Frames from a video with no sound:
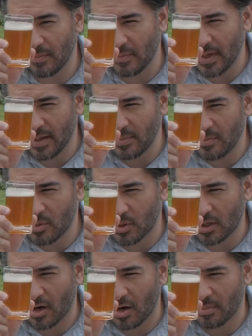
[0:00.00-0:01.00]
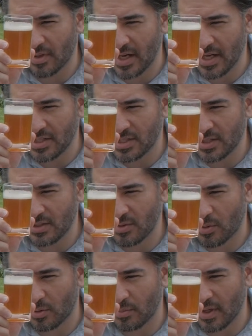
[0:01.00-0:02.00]
maybe more carbonation,
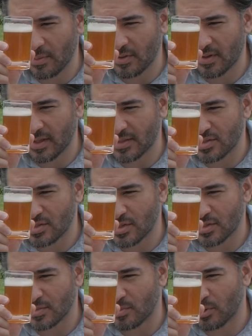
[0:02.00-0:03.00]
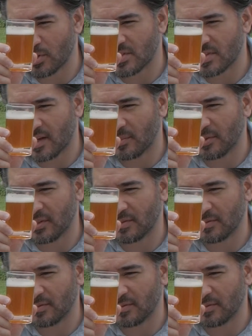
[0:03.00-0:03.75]
or maybe that's just more sediment